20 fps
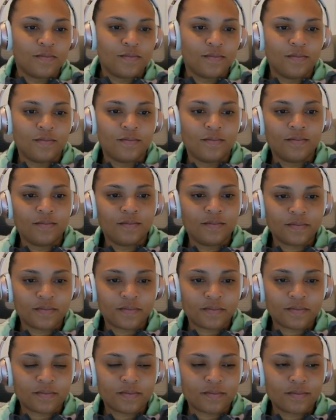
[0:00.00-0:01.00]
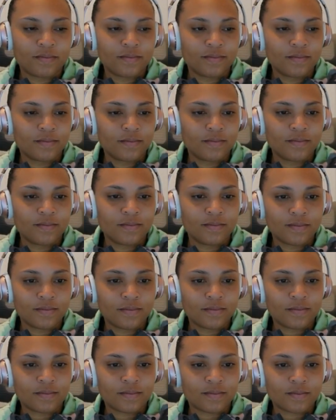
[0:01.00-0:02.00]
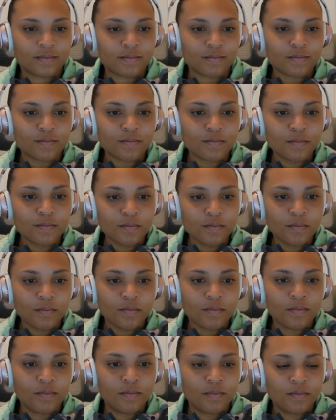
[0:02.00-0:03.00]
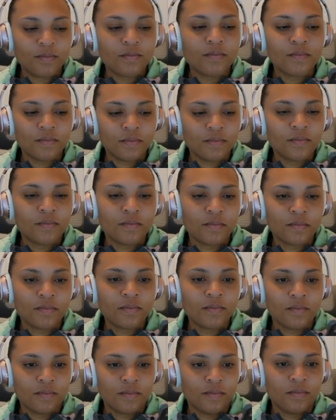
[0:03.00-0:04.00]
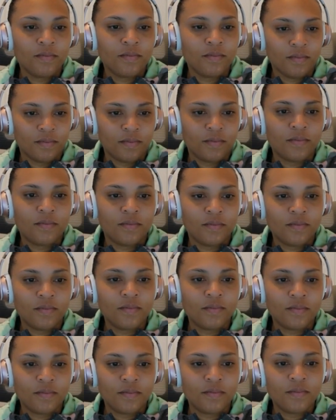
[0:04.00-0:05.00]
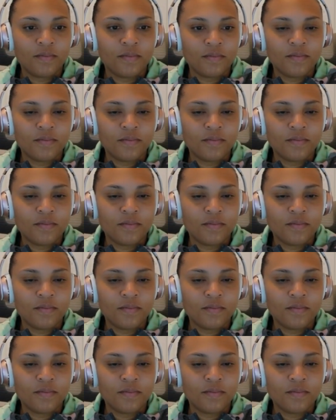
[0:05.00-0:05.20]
[no speech]